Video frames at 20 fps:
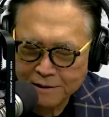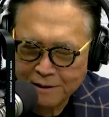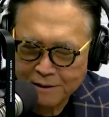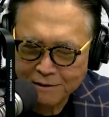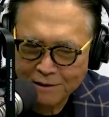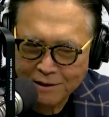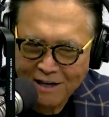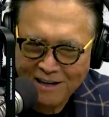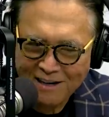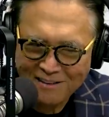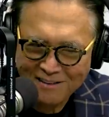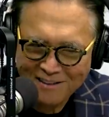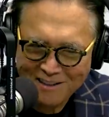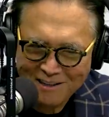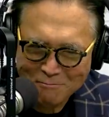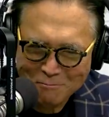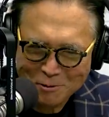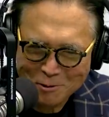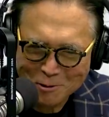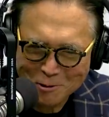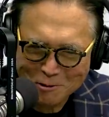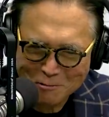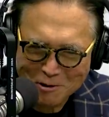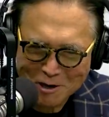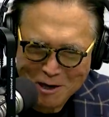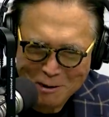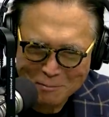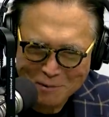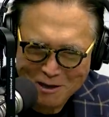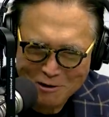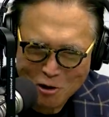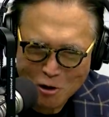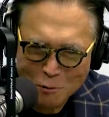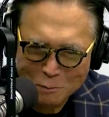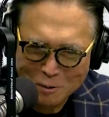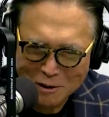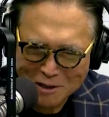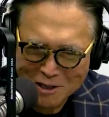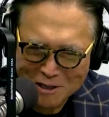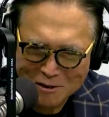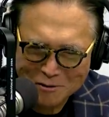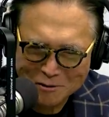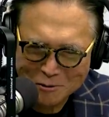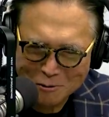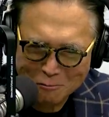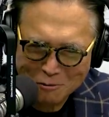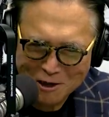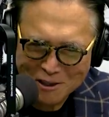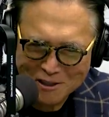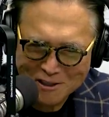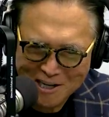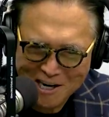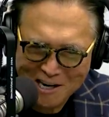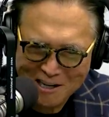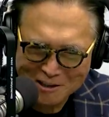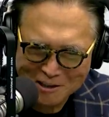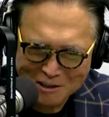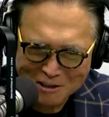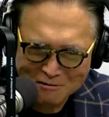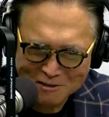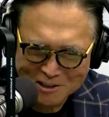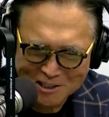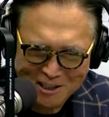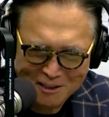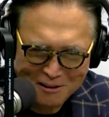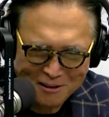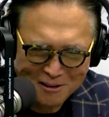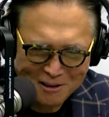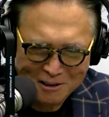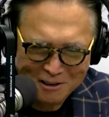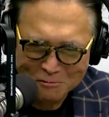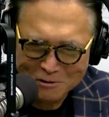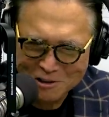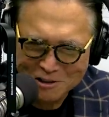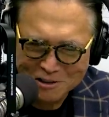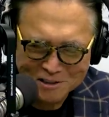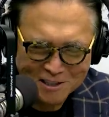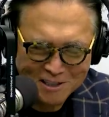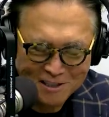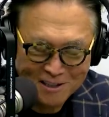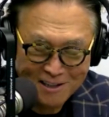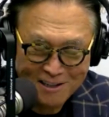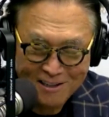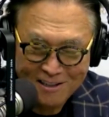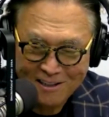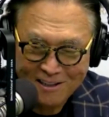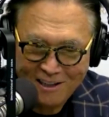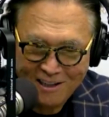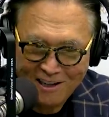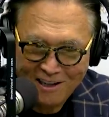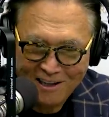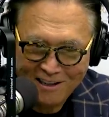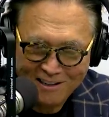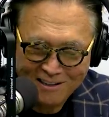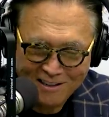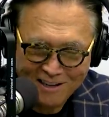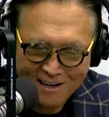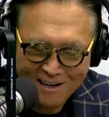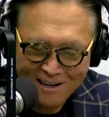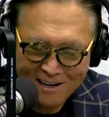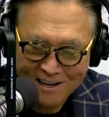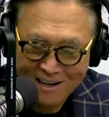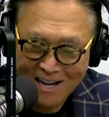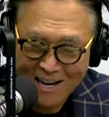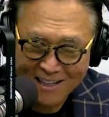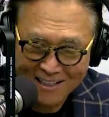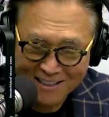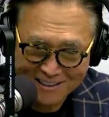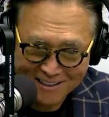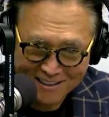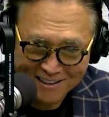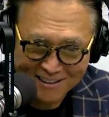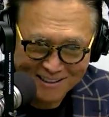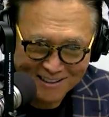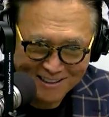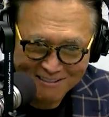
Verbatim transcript: You know, you had that program, Open Letter to Ray Dalio, which I thought was enlightening.